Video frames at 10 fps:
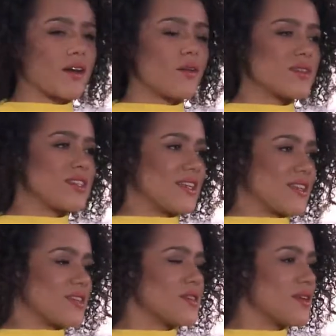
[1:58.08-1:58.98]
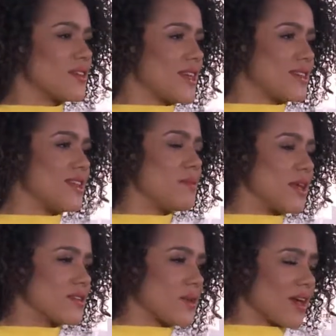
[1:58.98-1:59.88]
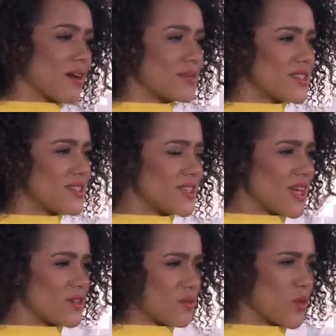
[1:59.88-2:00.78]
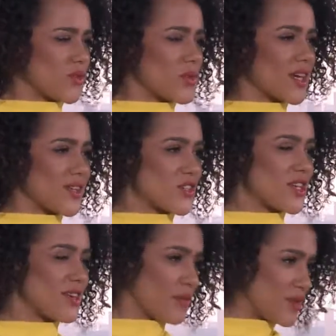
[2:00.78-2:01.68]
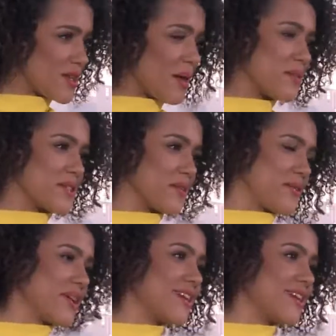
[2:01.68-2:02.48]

Obviously, there's limits when it comes to stage and what you can achieve in terms of,